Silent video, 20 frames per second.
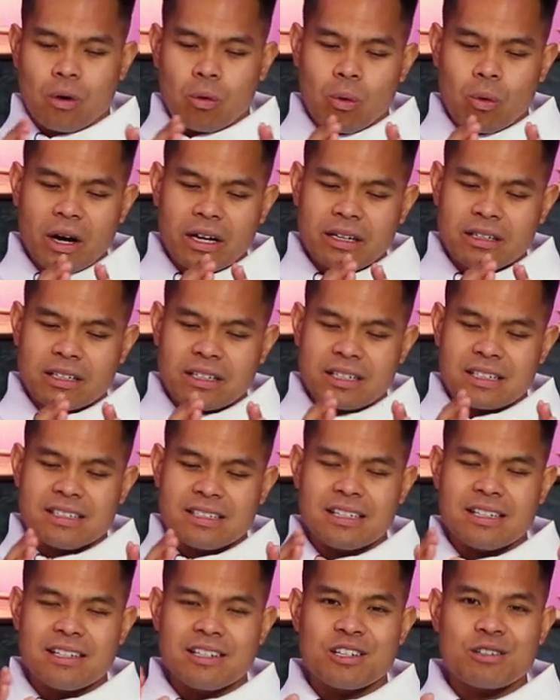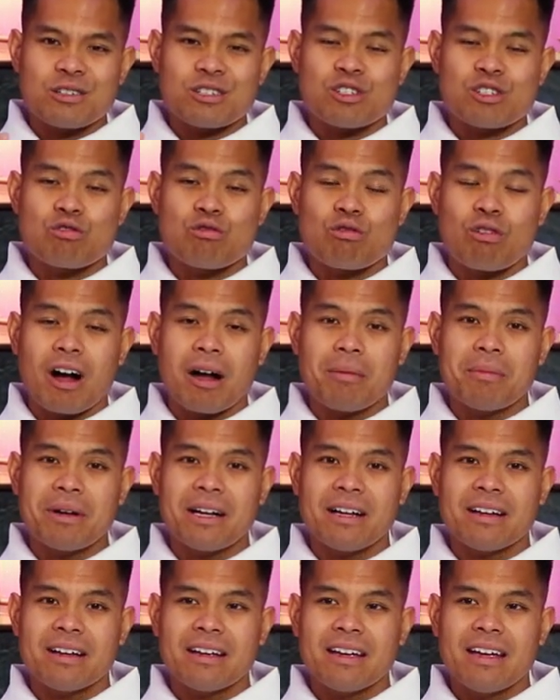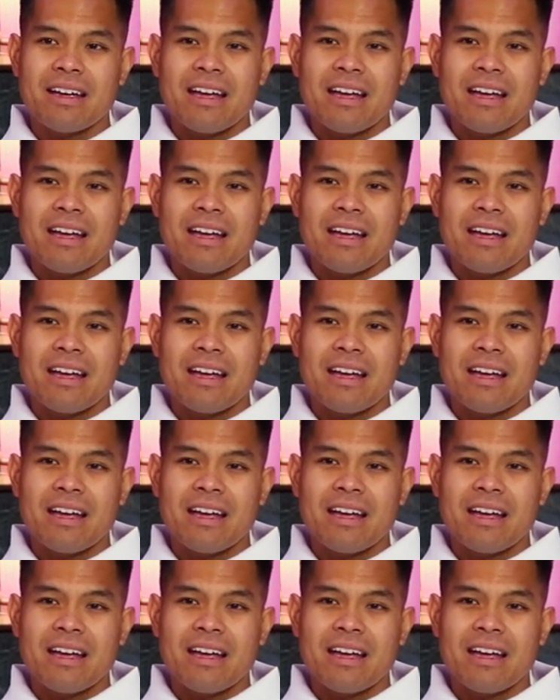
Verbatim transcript: one continuous drama